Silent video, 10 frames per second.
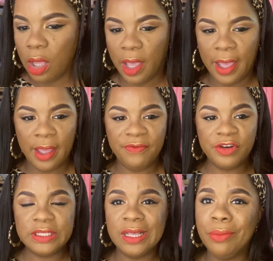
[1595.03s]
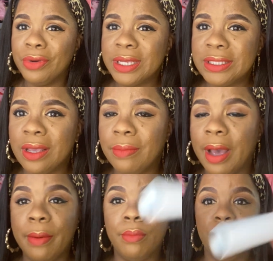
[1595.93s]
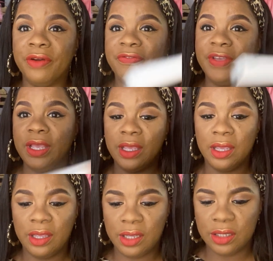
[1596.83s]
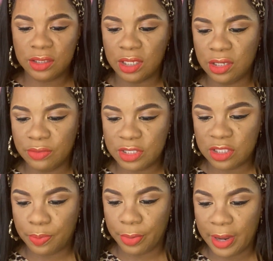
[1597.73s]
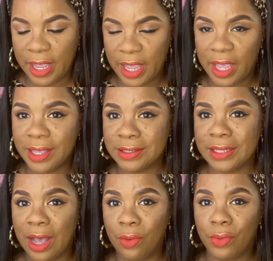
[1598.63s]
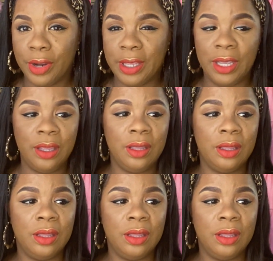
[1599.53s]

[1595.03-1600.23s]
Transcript: And for some reason, my Morphe continuous spray is not working.